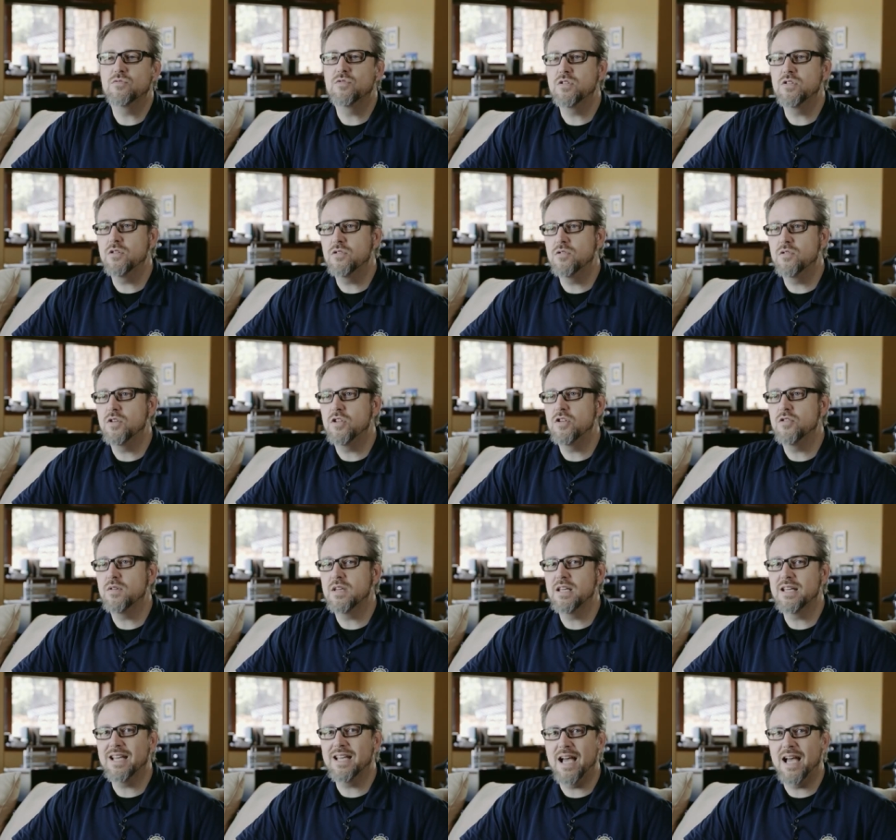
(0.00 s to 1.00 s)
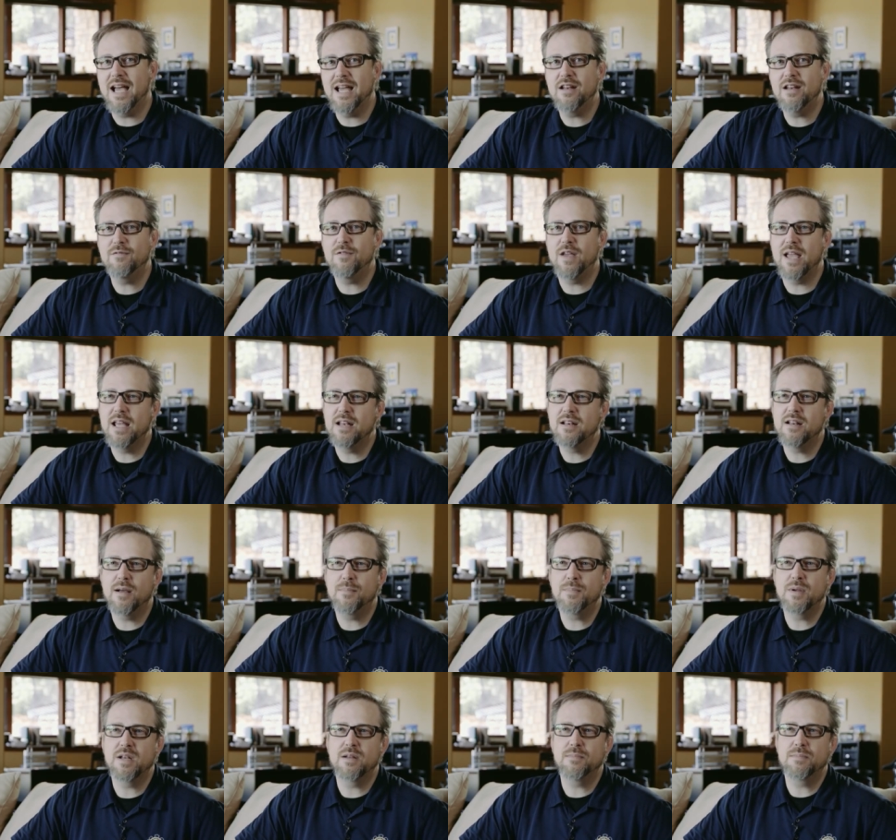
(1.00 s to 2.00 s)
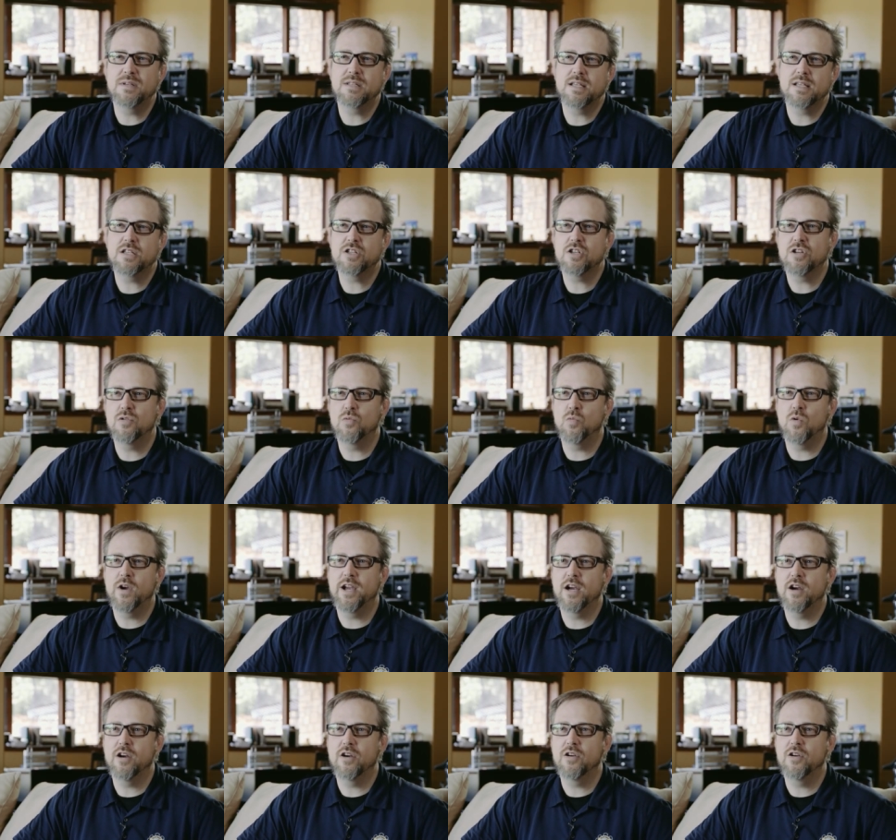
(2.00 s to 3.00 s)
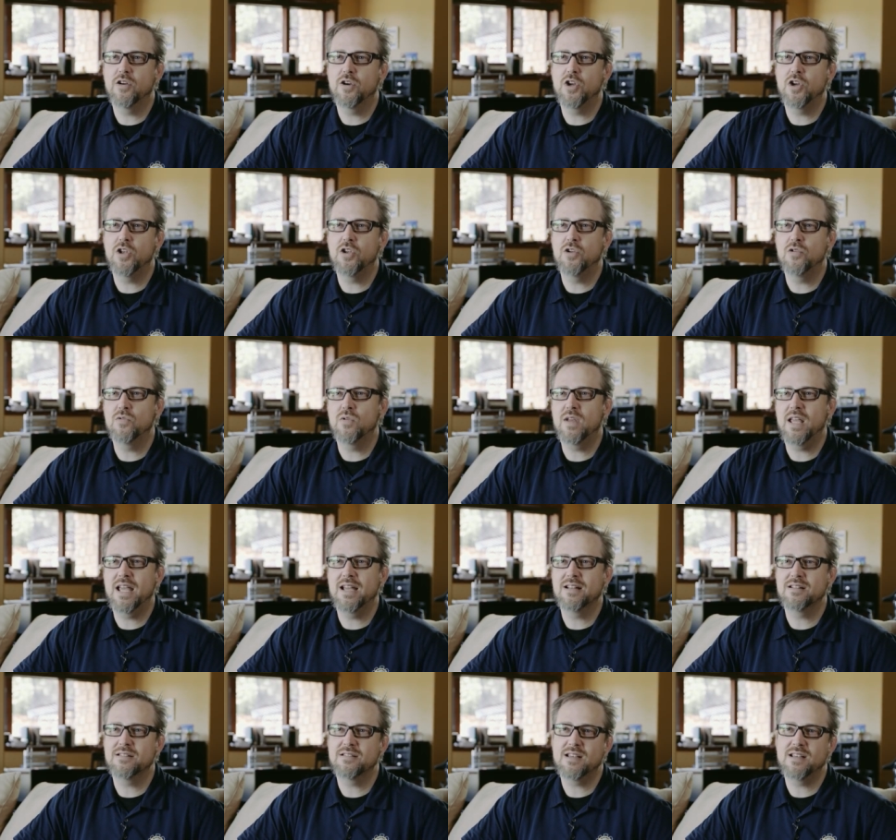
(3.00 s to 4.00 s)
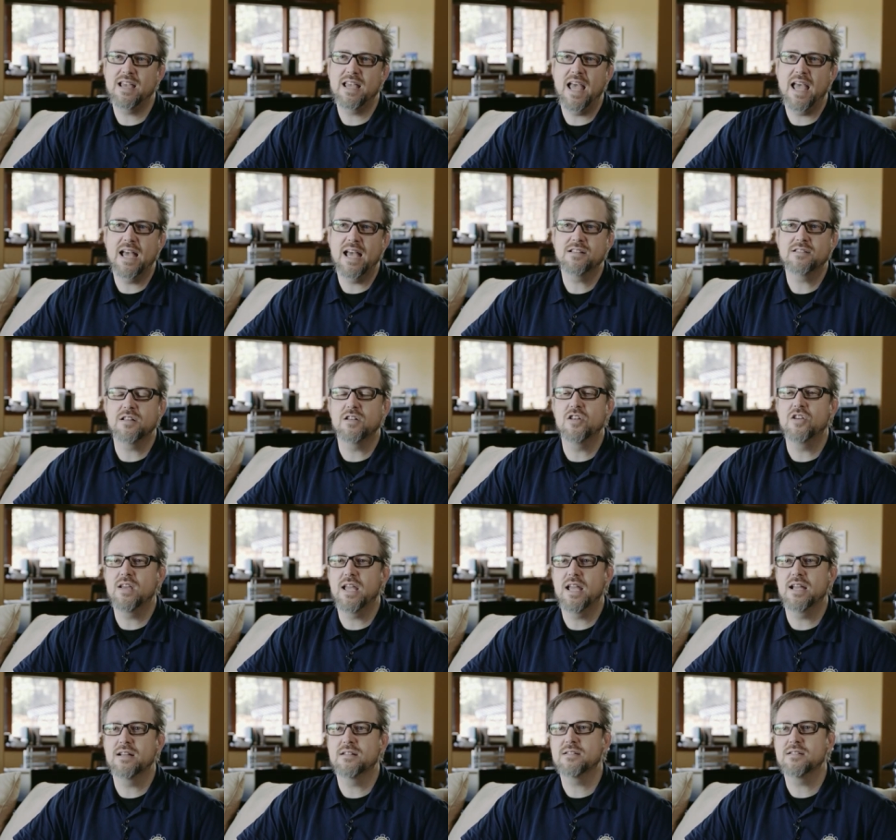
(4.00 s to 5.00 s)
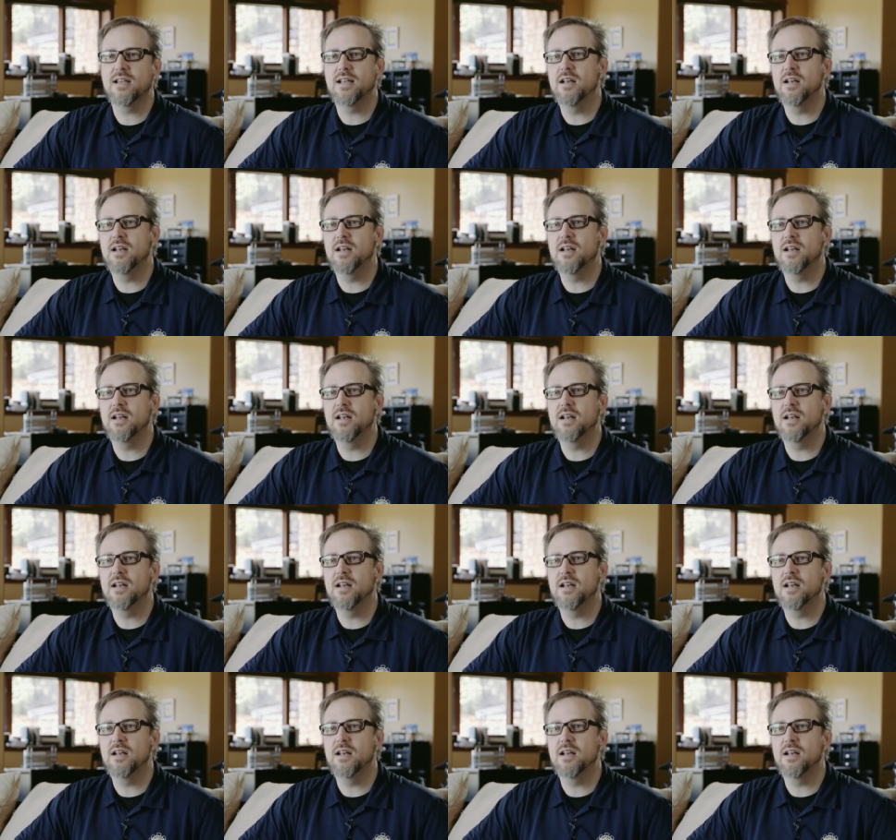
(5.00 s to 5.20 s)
do, you can kind of end up in a position where you can't say yes and you can't say